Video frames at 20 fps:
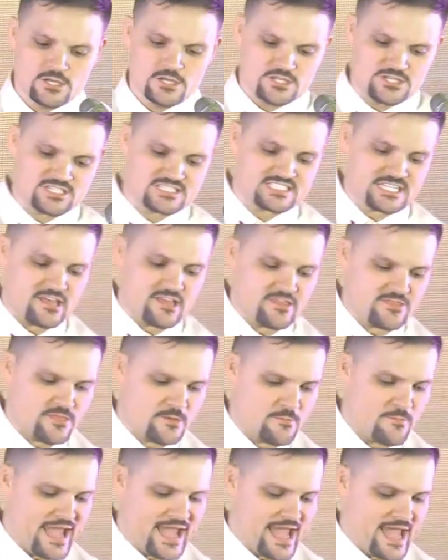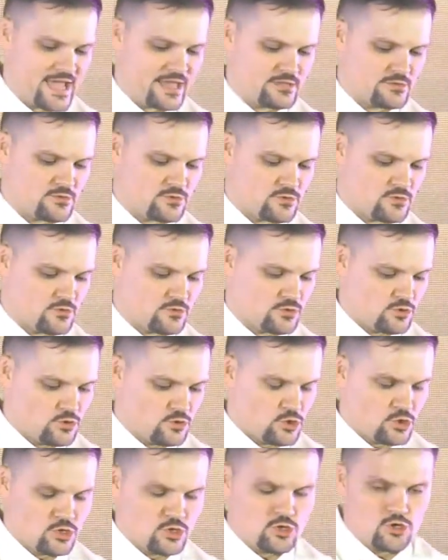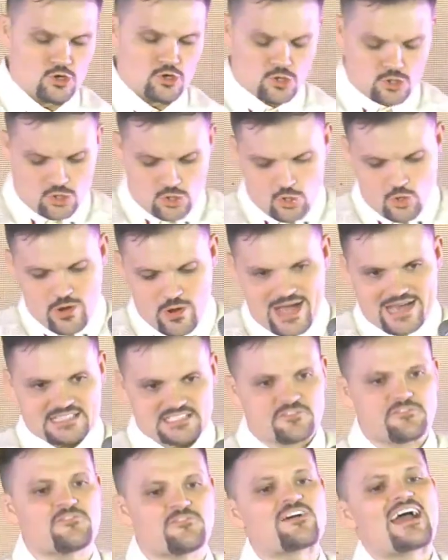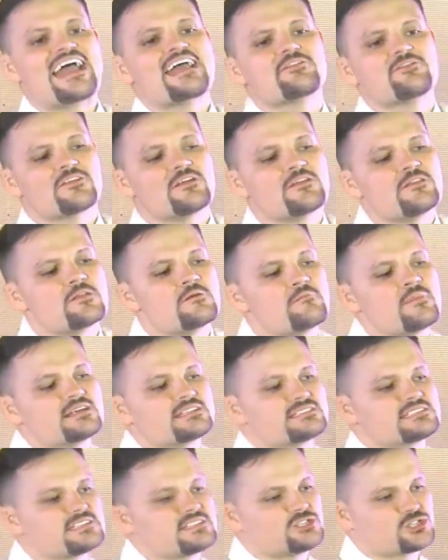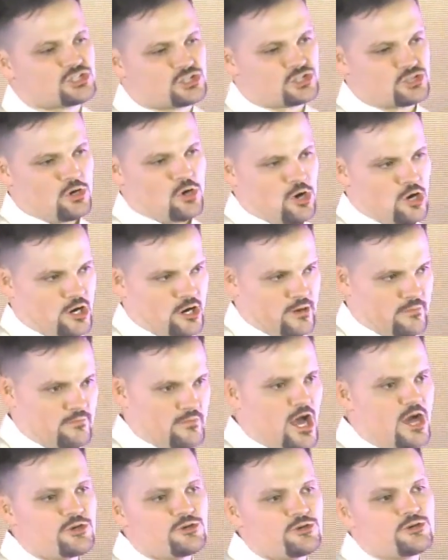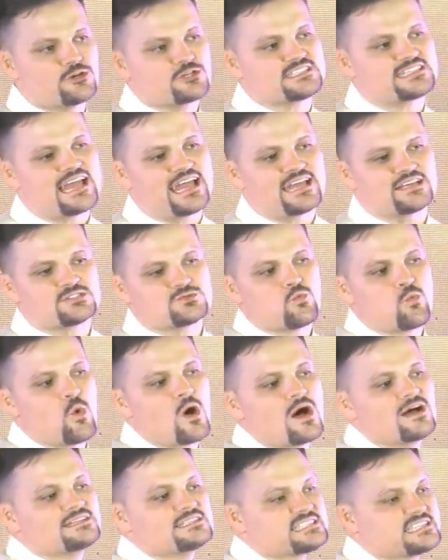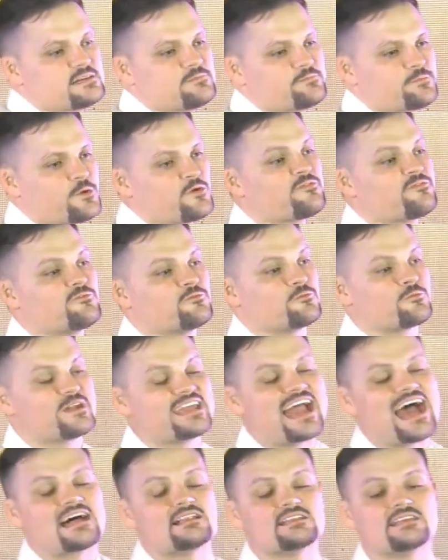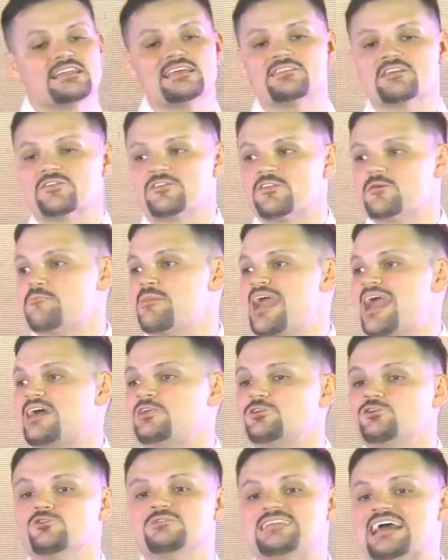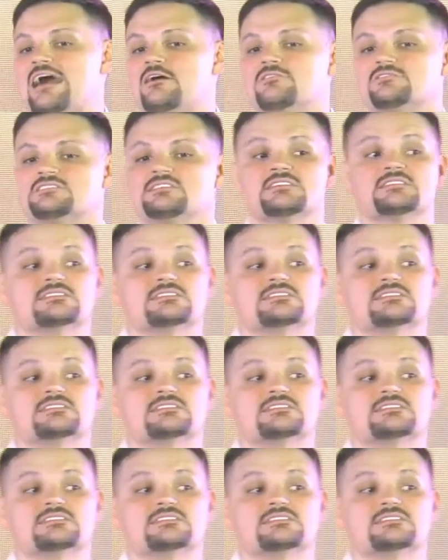You see, the man who has faith in the midst of the storm understands one simple reality that the man who doubts did